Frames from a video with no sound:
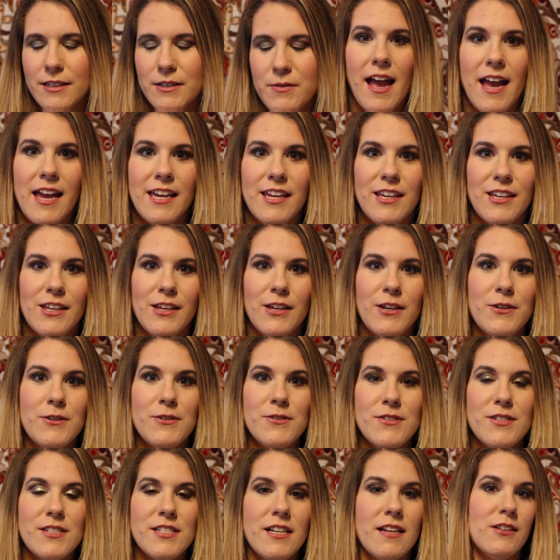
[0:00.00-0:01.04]
I
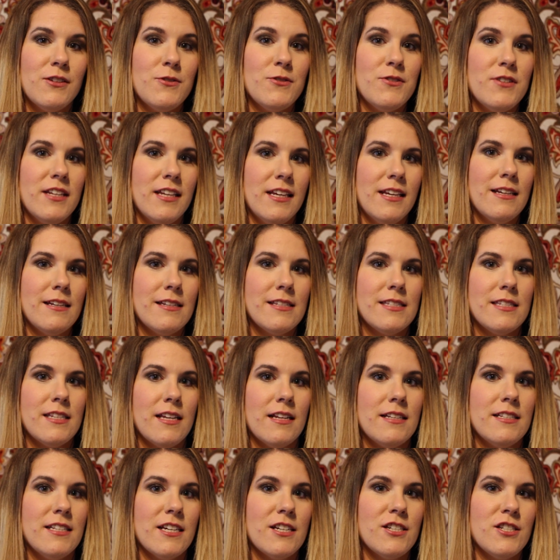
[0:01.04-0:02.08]
used Younique's
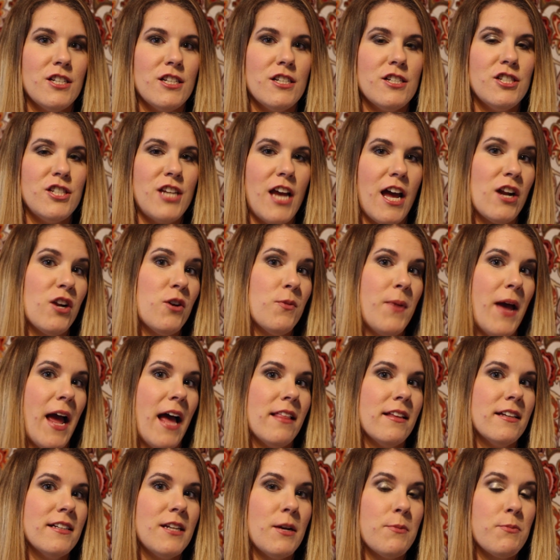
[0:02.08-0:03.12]
Addiction Shadow
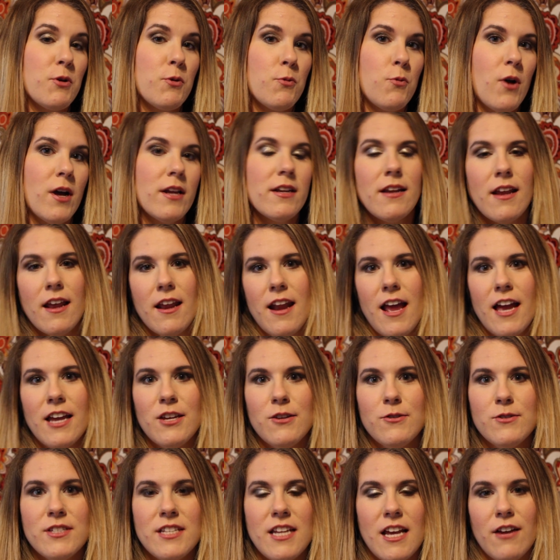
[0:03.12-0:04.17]
Palette #1 and I
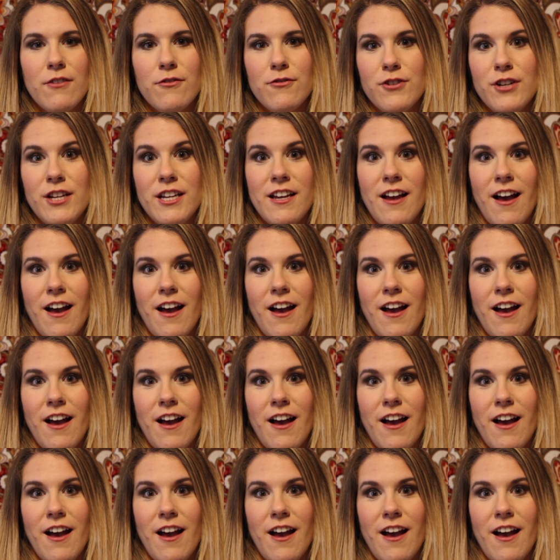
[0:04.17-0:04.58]
used every